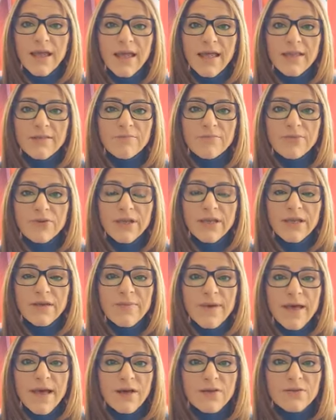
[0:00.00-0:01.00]
and bring
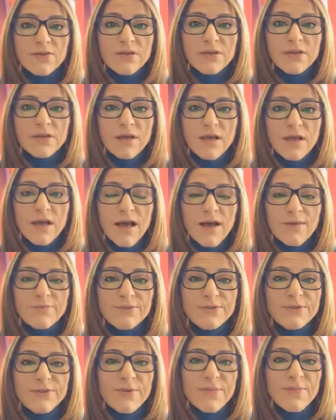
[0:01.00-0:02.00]
about
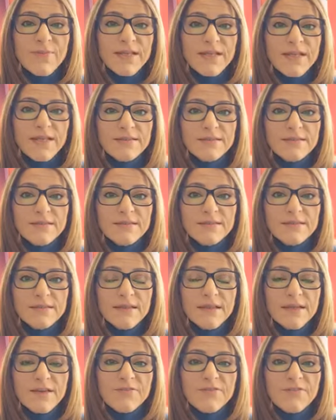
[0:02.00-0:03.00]
up-to-the-minute
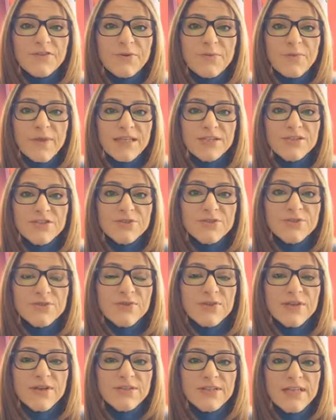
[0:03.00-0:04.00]
information
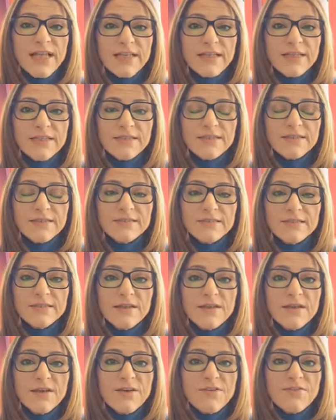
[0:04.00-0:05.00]
to their delegates.
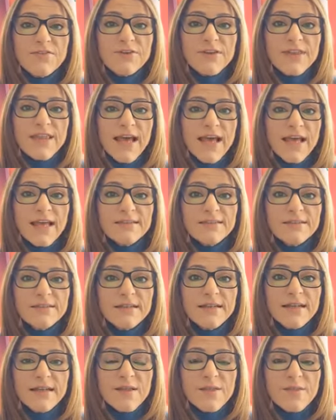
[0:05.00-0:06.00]
For that,
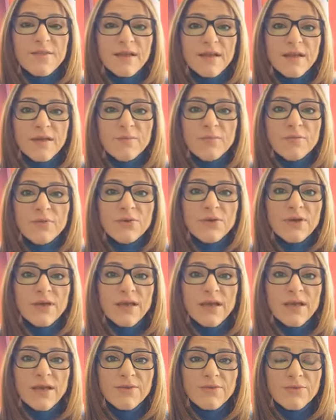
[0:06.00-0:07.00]
they
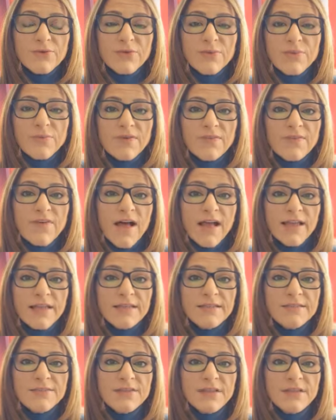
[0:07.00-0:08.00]
employ a group of
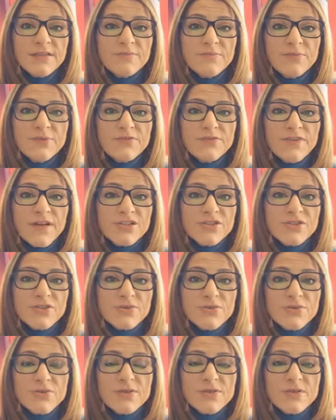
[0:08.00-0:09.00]
highly trained
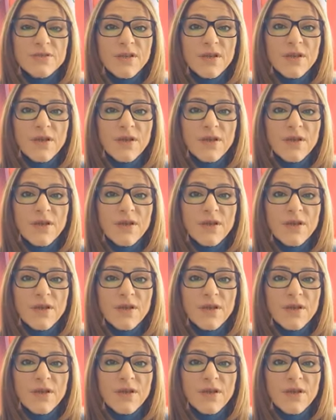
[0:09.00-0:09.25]
professionals